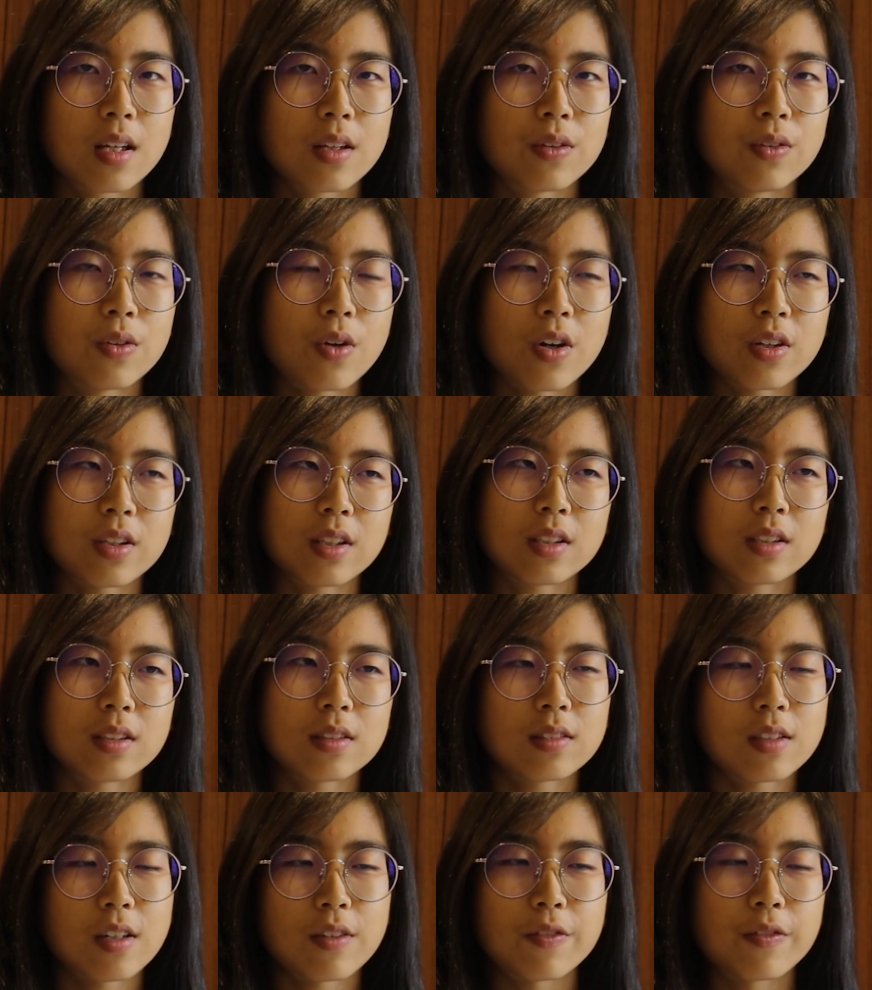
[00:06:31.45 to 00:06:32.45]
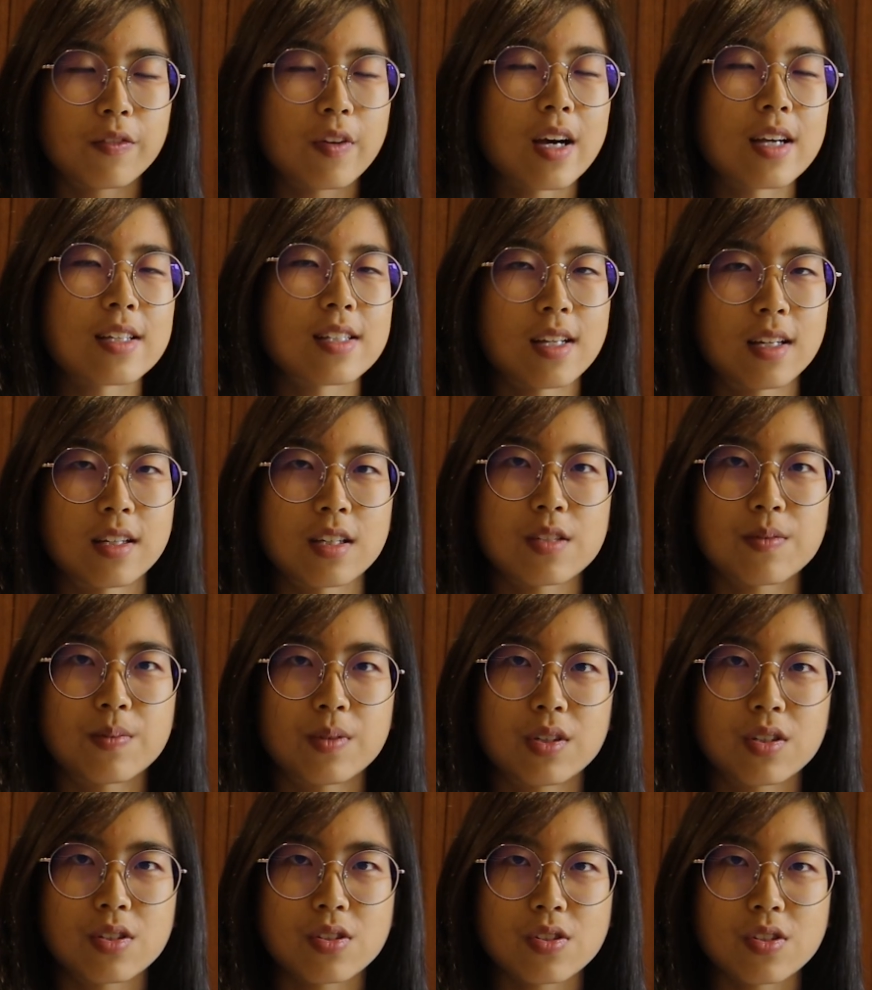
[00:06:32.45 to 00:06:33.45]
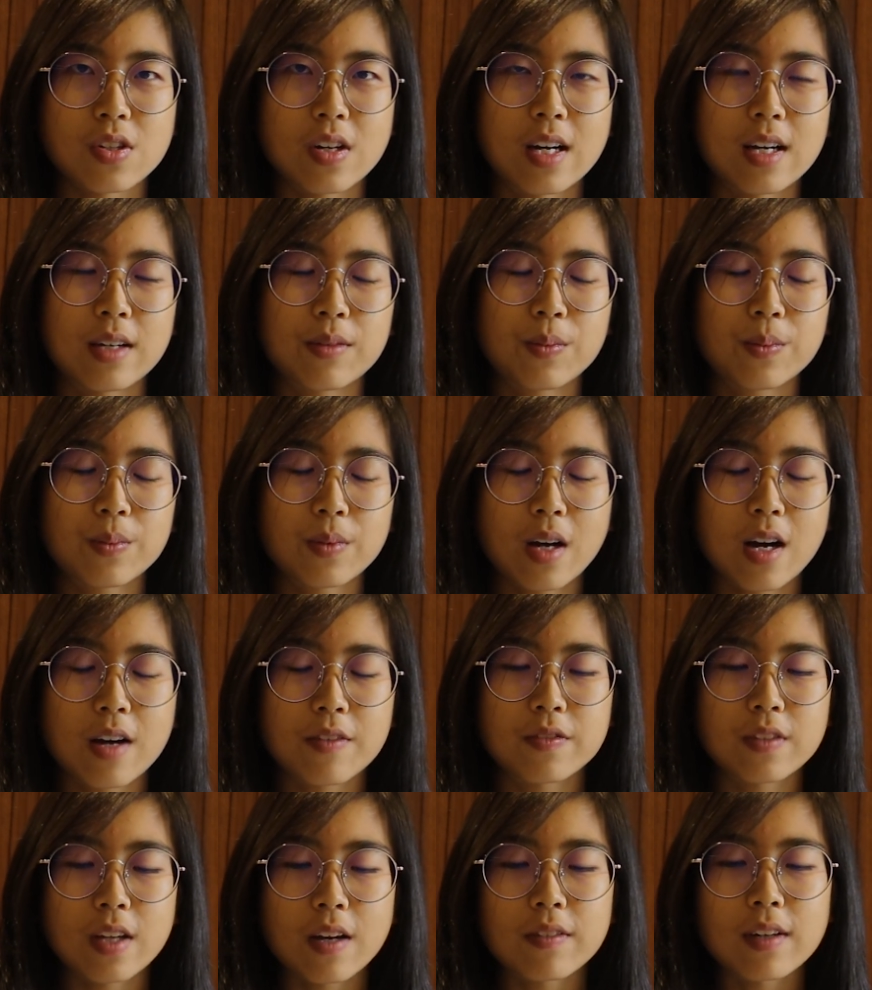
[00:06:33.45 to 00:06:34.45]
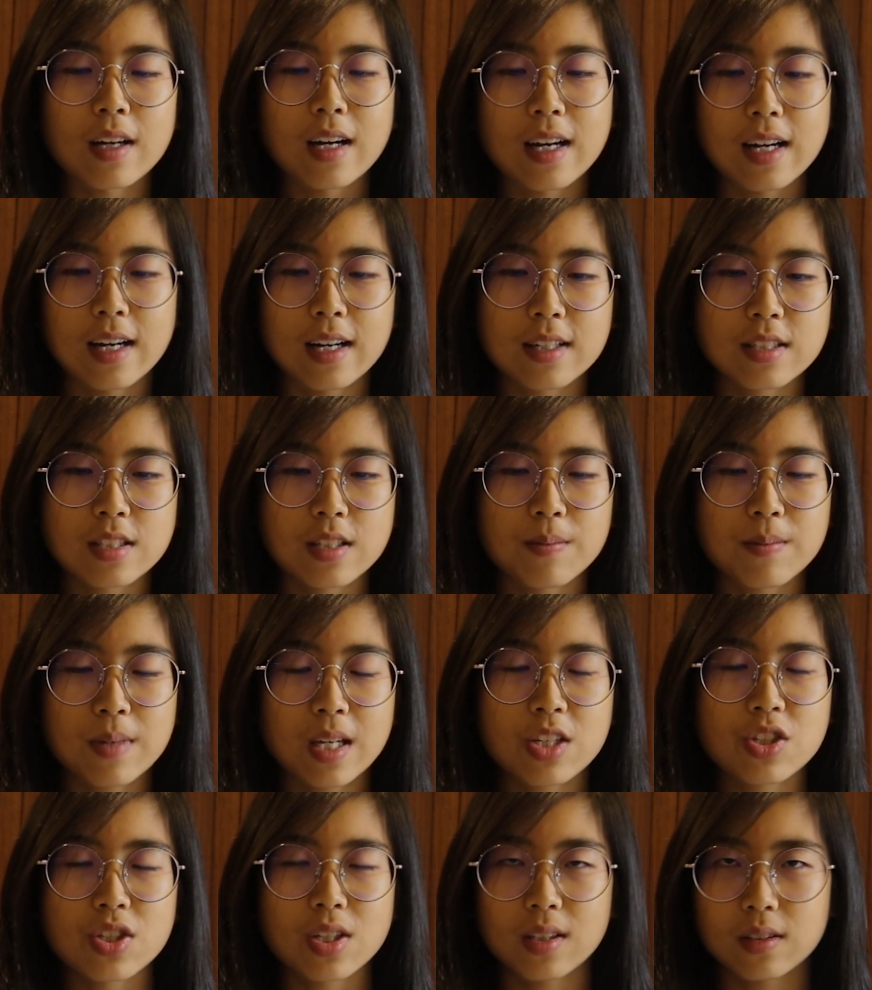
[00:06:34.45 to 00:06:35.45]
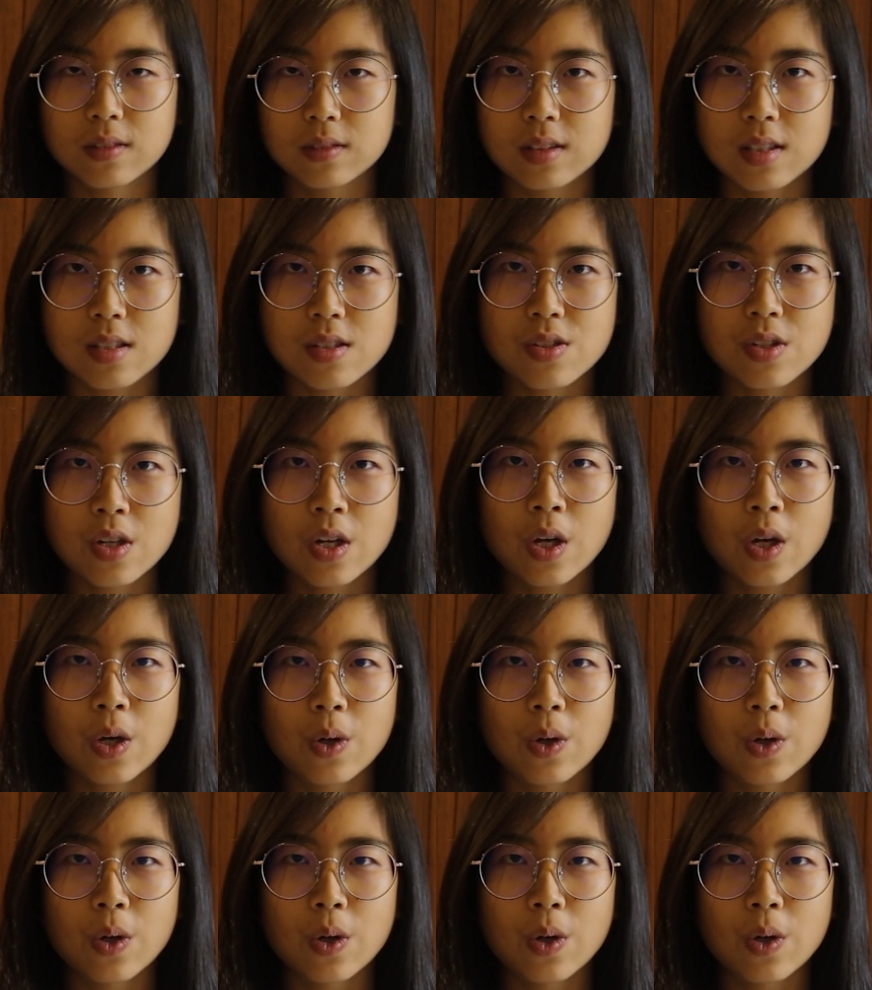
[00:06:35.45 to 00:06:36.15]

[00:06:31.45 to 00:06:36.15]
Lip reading: not a first-hand experience, so I've never had a major illness,